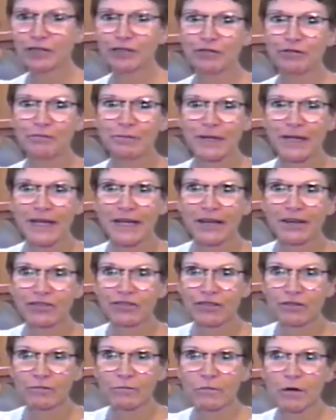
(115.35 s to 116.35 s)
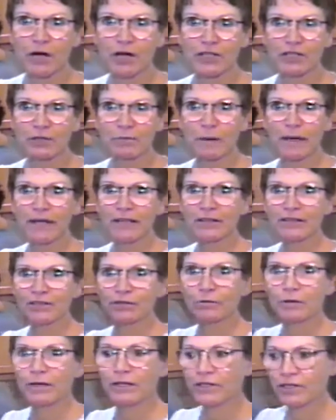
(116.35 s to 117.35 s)
told me how Ma spanked
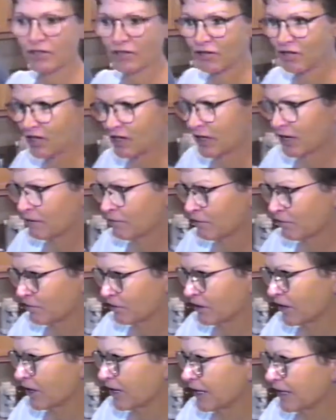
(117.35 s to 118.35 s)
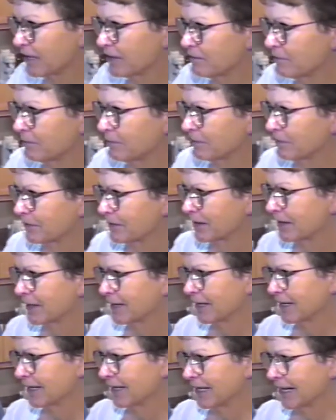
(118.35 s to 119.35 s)
her once and she never forgot it.
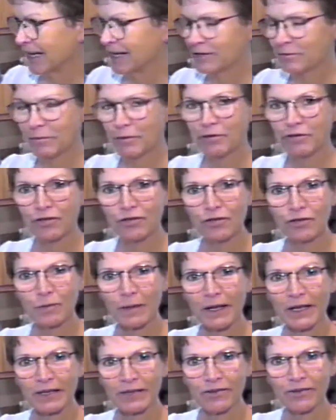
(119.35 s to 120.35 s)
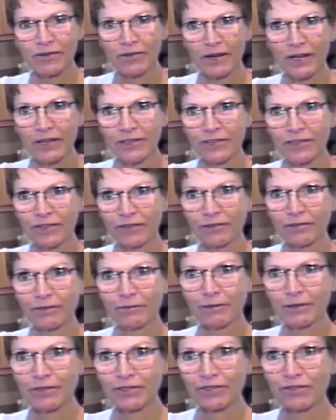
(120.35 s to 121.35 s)
I suppose you spanked your grandchildren
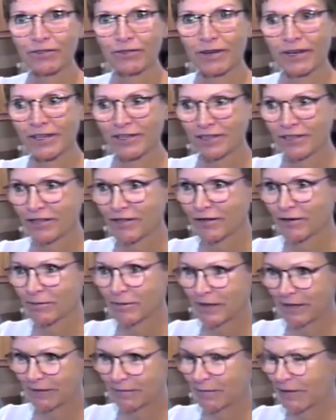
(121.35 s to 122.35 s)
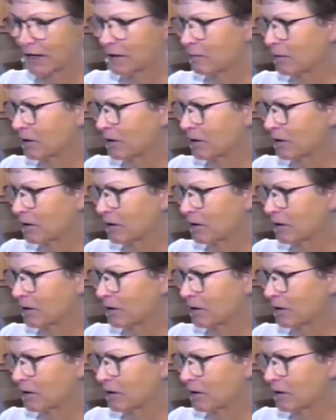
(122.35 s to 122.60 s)
once or twice too, but they